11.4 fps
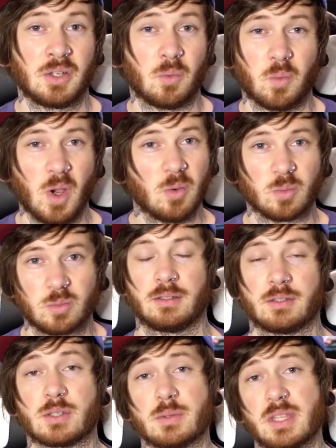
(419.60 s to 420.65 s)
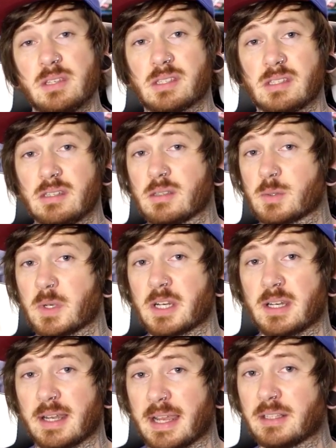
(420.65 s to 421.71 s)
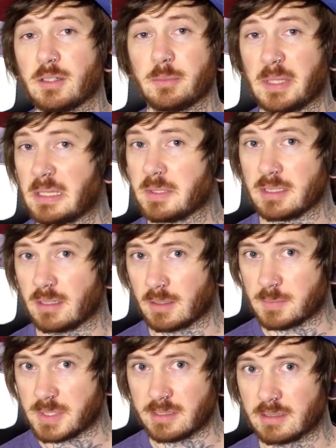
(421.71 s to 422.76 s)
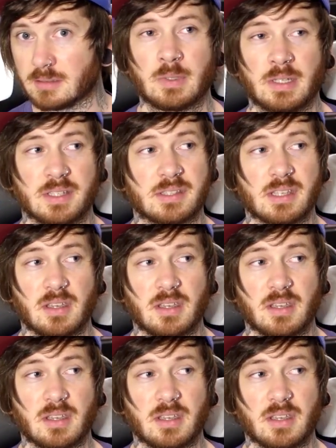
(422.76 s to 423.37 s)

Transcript: won't. So this is where Hello Baby comes in. It's a